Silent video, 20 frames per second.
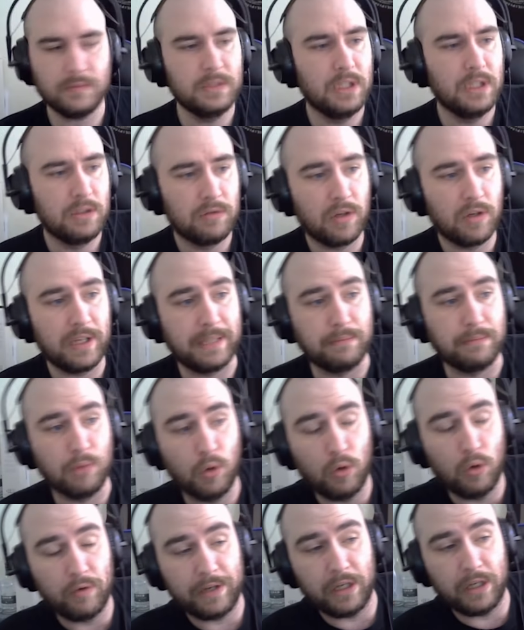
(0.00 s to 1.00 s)
Right,
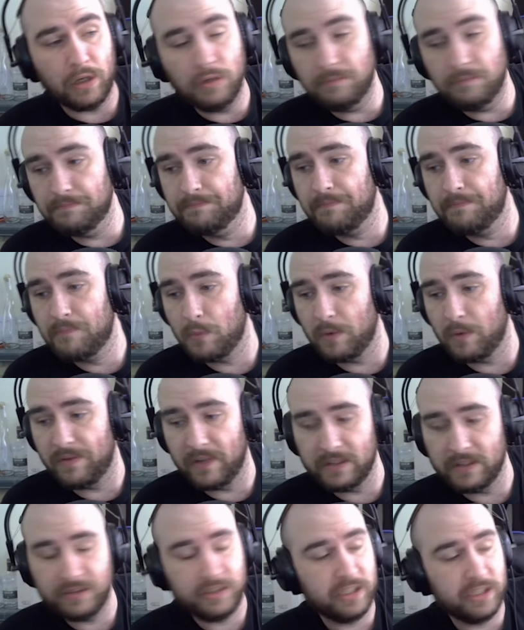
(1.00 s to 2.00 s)
Oreo with
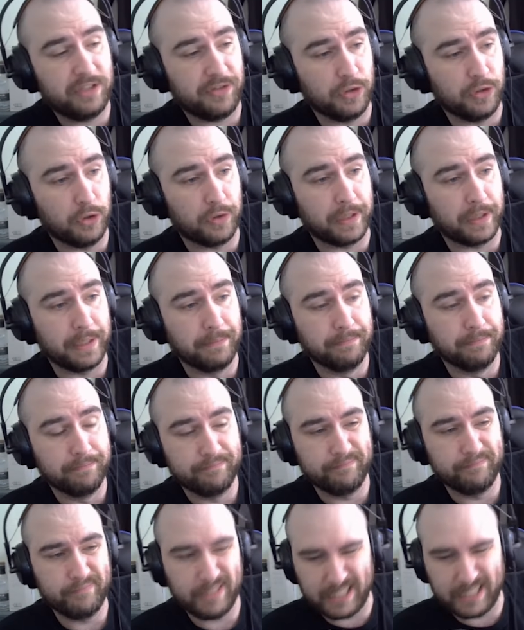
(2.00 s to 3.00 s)
Hunter's Fury.
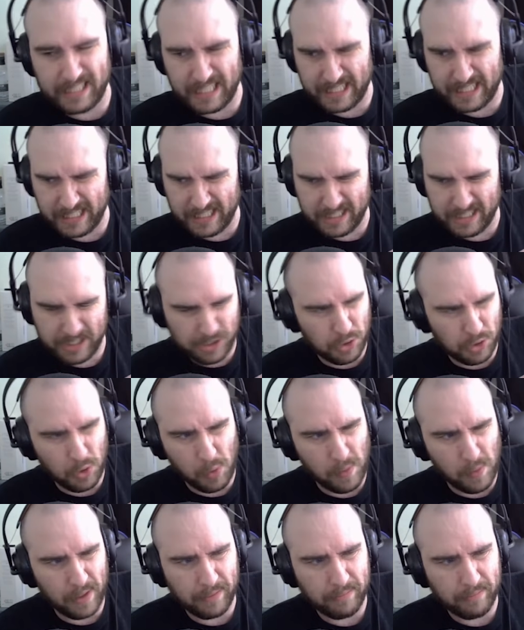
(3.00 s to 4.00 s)
This is actually a
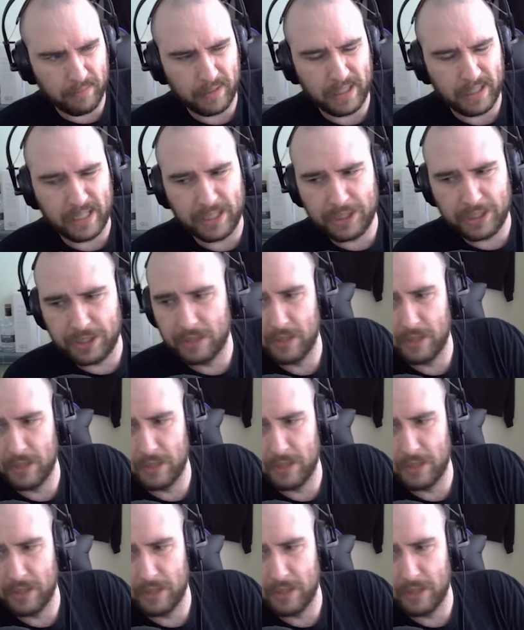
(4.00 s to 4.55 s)
short one-ish.